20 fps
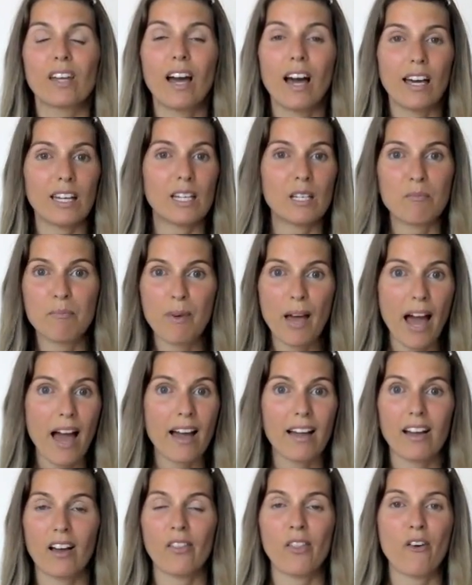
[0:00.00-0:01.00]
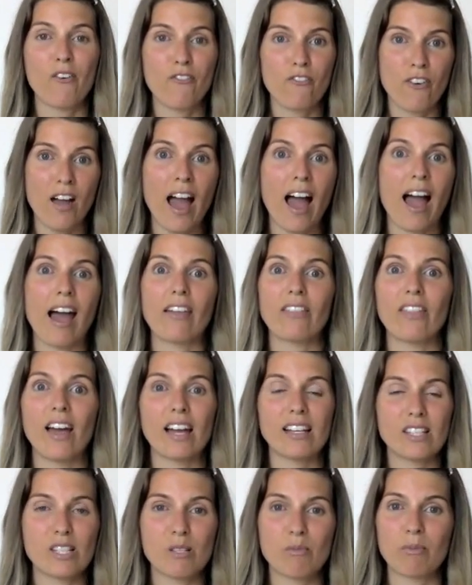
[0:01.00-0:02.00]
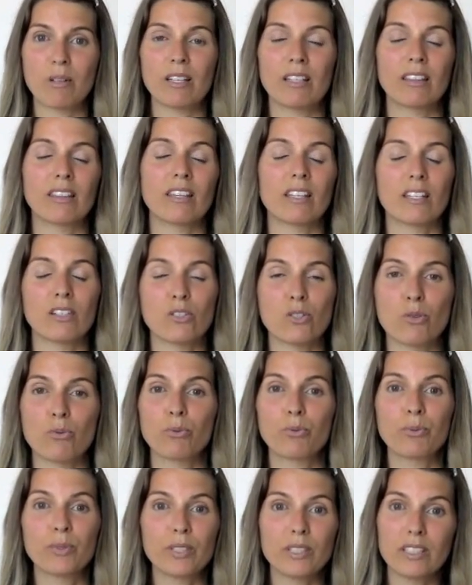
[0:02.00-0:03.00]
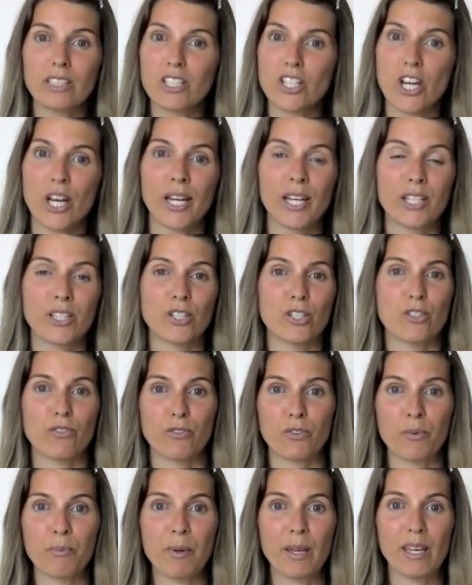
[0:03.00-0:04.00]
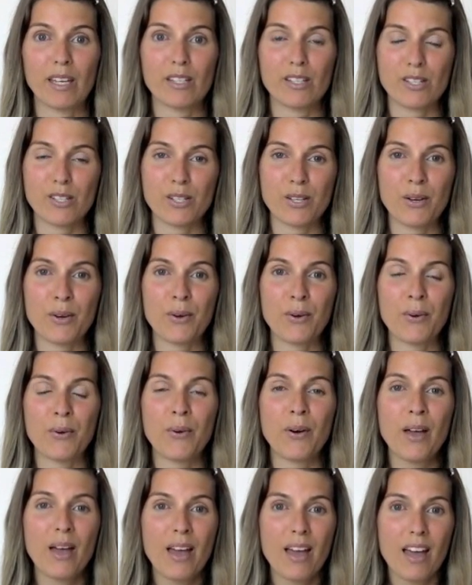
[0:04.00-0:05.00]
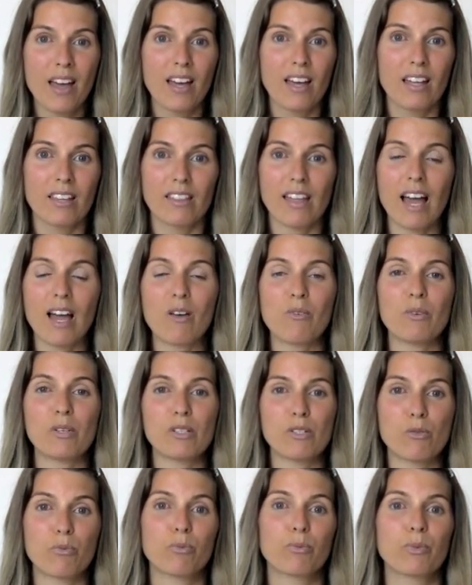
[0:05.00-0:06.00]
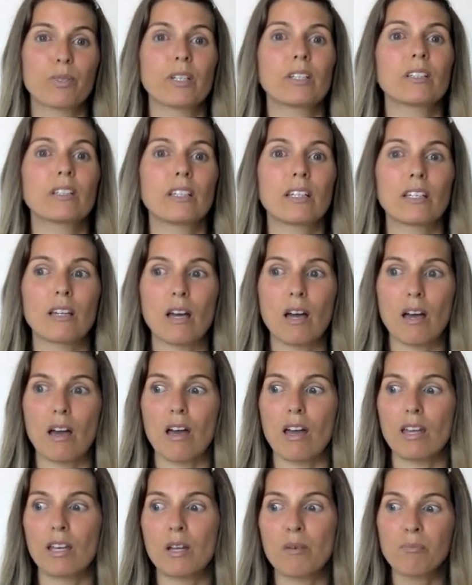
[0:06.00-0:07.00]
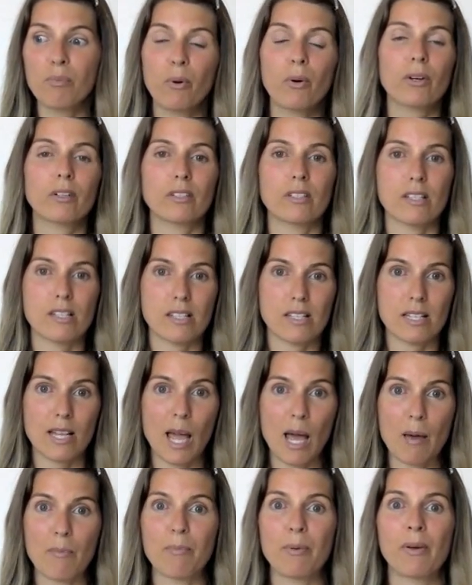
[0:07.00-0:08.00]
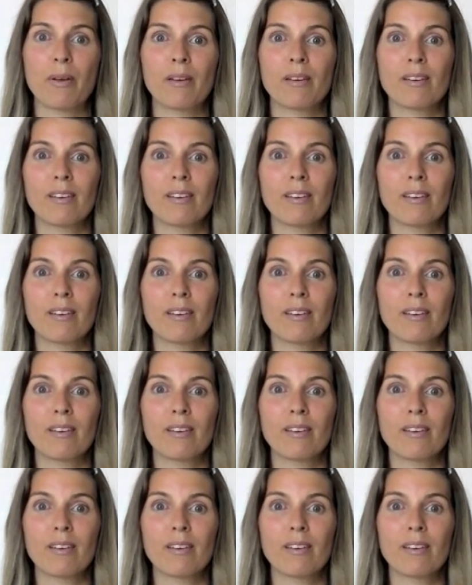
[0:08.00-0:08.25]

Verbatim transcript: cutting back on the fat, that's when things really changed for me. So that was really an important step